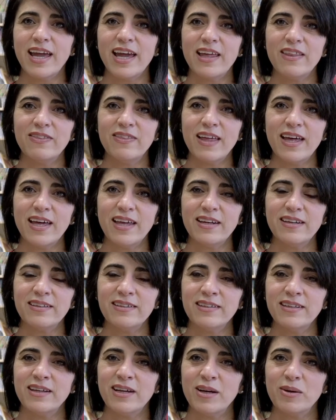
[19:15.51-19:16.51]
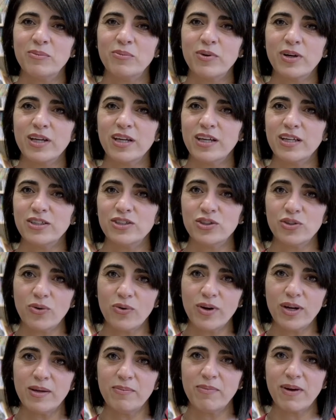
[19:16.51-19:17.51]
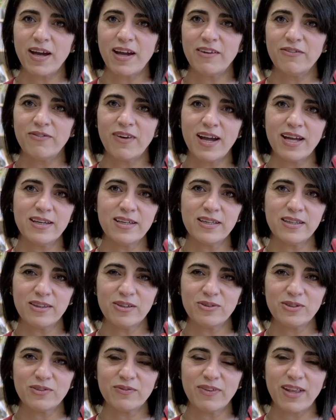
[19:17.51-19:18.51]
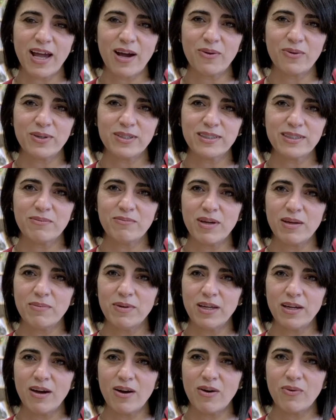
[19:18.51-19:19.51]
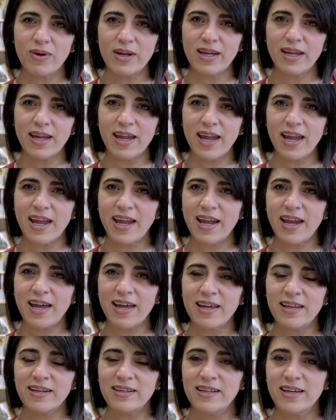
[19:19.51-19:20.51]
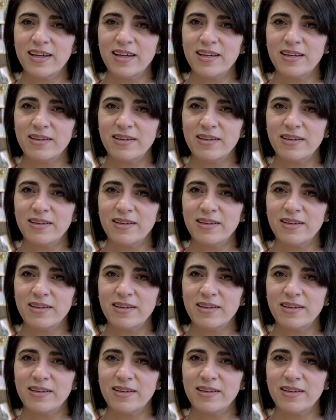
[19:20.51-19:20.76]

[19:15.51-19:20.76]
and then bringing joy by finding those flowers and maybe going and